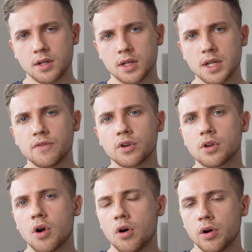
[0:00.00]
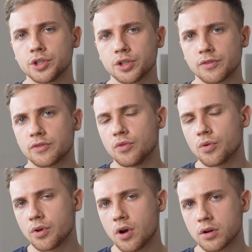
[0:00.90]
neither conscious nor
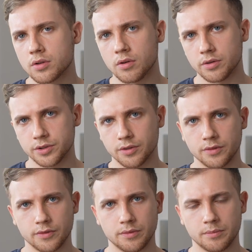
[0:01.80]
not conscious,